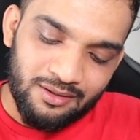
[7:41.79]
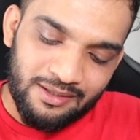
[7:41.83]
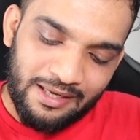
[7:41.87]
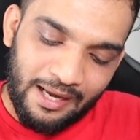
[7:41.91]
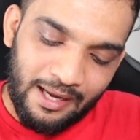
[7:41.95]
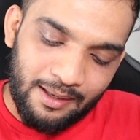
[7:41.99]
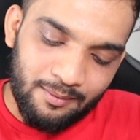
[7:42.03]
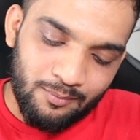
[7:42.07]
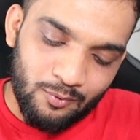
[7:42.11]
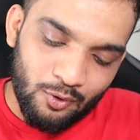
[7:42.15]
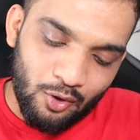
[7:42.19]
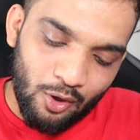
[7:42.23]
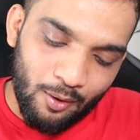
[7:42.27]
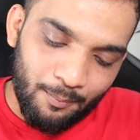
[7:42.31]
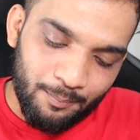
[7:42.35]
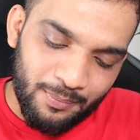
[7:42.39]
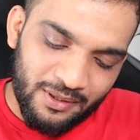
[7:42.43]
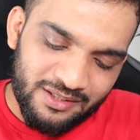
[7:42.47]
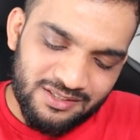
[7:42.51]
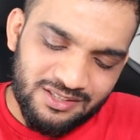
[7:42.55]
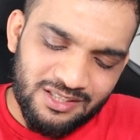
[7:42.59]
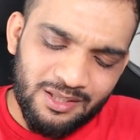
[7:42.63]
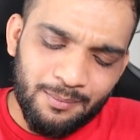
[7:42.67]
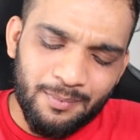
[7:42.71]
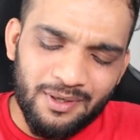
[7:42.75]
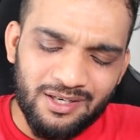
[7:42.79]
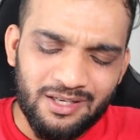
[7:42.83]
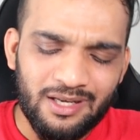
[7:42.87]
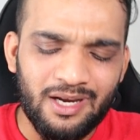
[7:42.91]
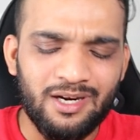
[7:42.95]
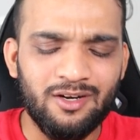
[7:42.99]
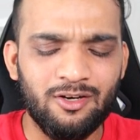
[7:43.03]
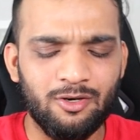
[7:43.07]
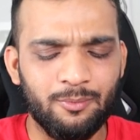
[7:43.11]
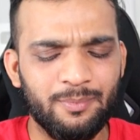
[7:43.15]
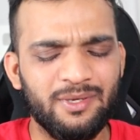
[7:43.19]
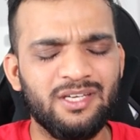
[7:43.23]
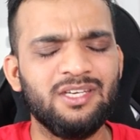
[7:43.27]
time complexity. But
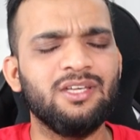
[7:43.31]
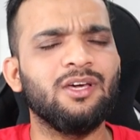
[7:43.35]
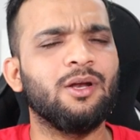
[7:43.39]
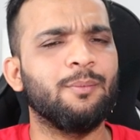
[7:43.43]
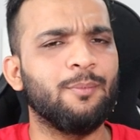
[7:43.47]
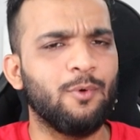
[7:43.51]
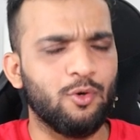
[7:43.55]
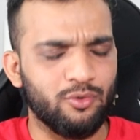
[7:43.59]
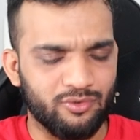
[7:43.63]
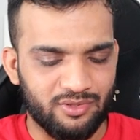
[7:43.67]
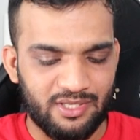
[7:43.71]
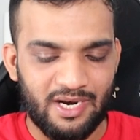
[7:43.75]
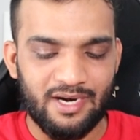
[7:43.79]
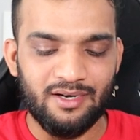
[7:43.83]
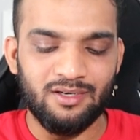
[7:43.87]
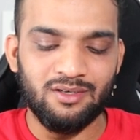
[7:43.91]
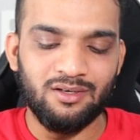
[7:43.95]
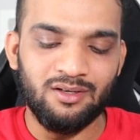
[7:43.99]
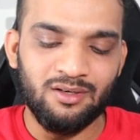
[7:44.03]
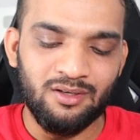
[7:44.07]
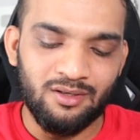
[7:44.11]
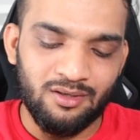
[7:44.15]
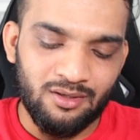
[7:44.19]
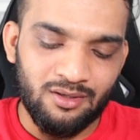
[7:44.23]
yeah, it'll be near about that.